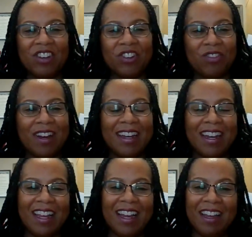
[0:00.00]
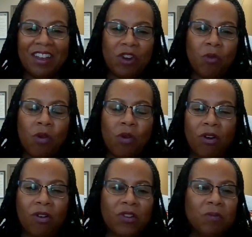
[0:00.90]
Trent, your
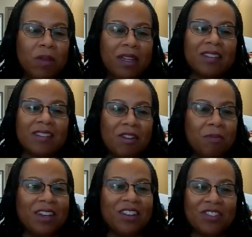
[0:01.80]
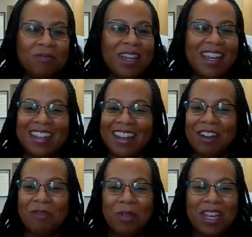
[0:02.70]
words meant so much to me. And
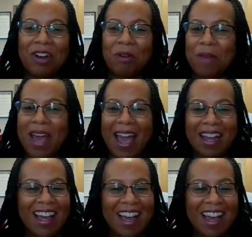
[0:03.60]
yeah, we go back.